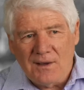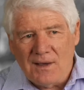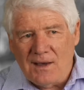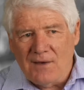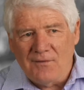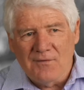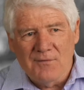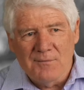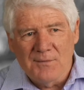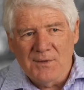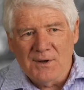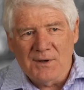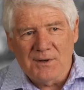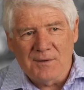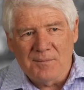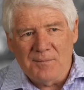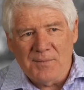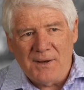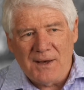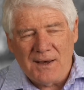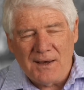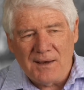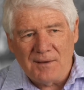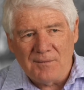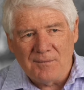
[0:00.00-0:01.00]
Government
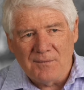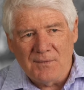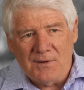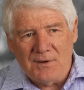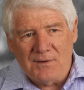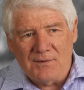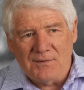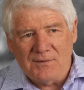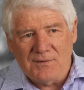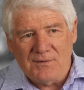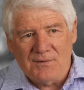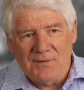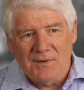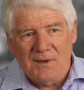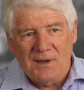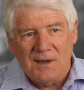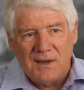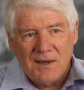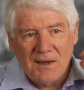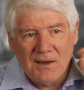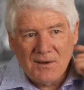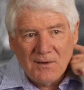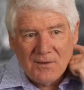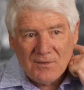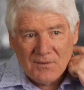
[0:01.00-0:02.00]
departments,
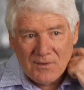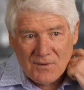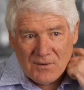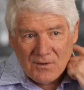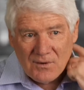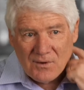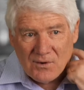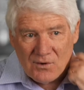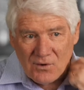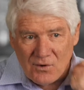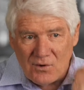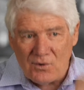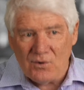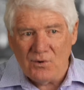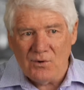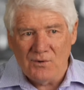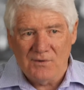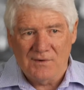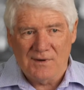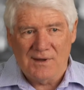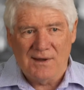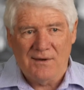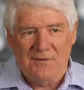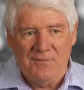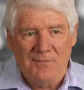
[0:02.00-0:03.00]
the
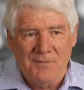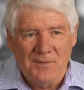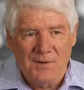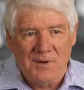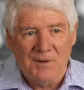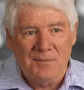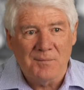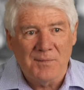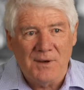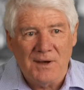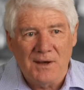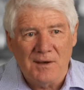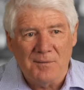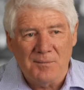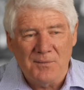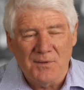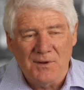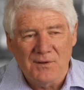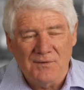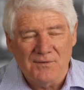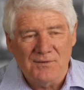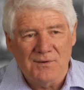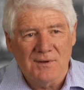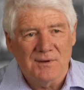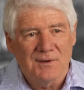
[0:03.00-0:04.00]
huge government
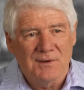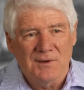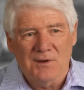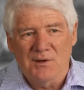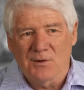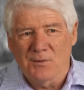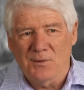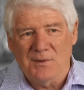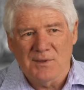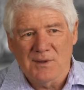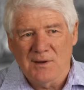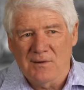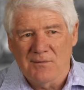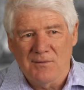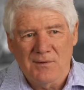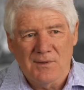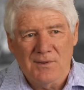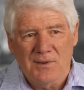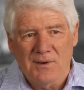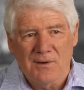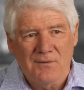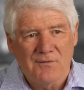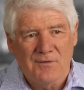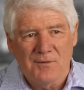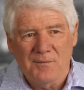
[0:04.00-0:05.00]
departments that deal with
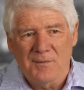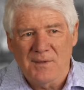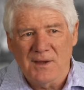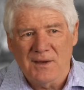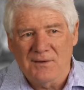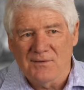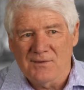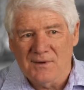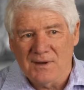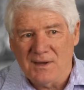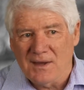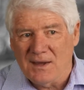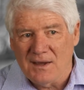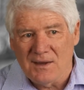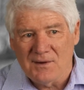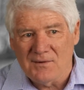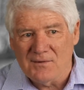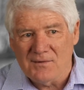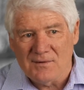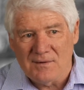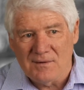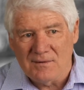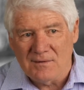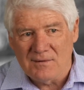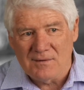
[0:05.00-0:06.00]
everything from
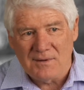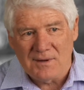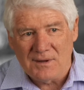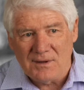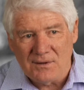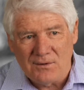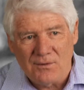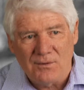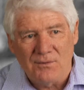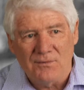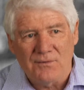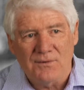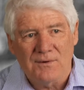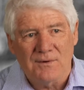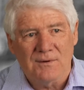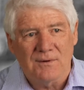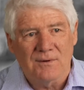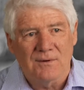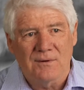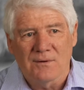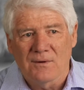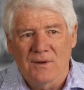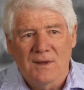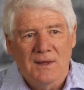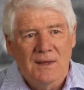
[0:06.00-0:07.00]
education to health
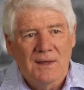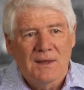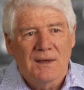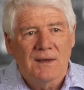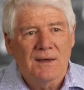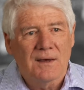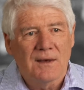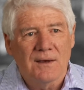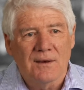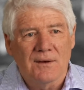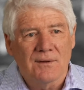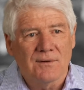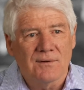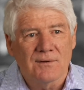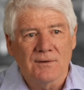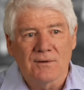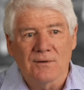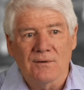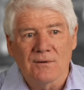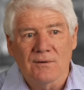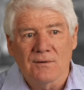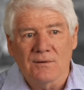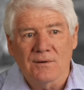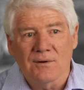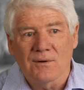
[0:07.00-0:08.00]

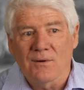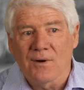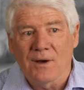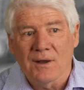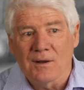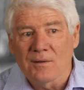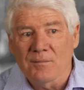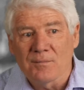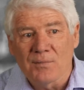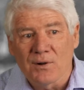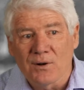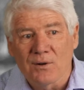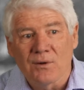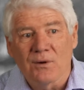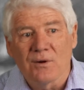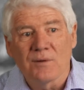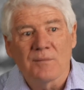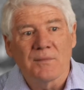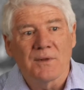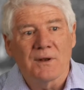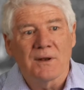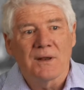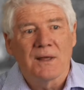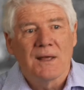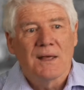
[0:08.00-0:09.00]
to unemployment.